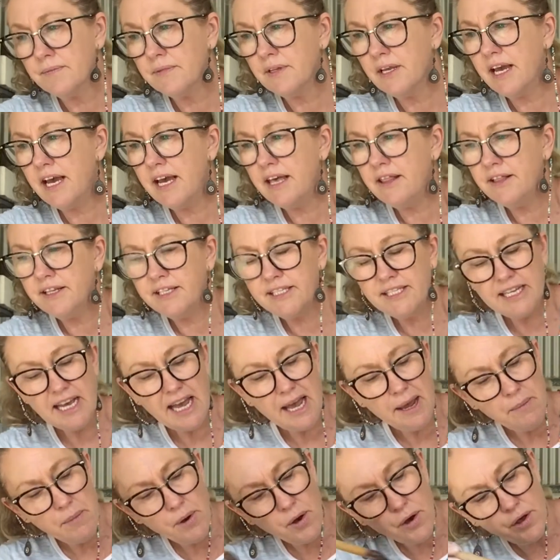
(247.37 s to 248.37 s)
And the
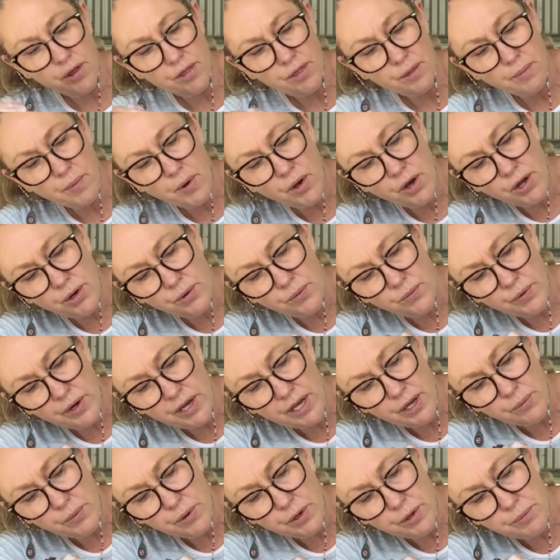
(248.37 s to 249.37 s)
same on the pot where you
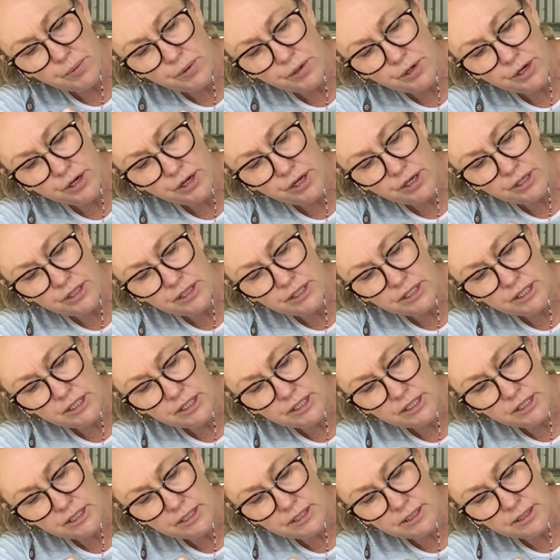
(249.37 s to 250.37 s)
want to put it on.
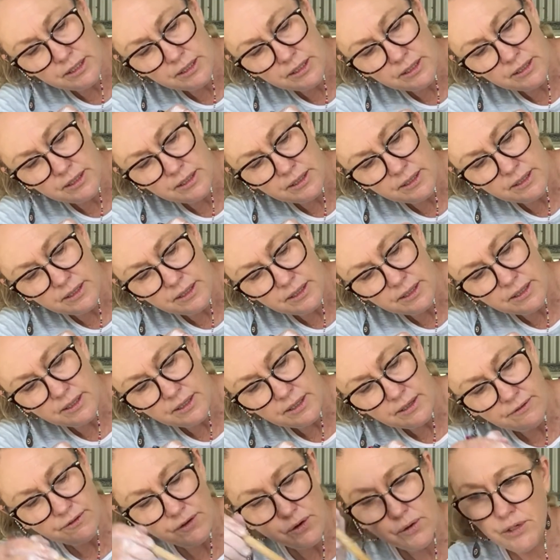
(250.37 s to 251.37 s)

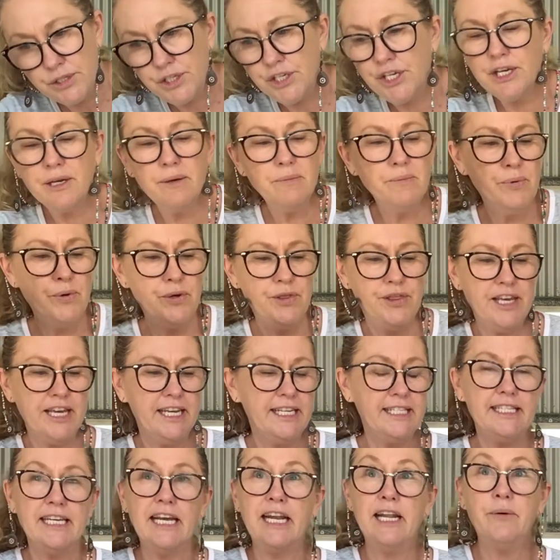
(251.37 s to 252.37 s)
Of course, you can put
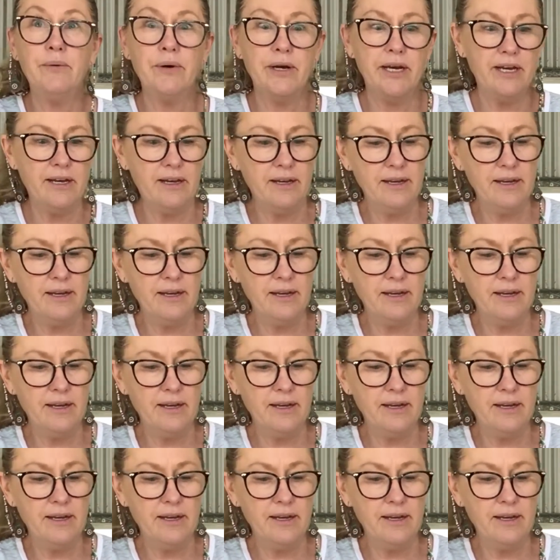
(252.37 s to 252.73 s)
these anywhere.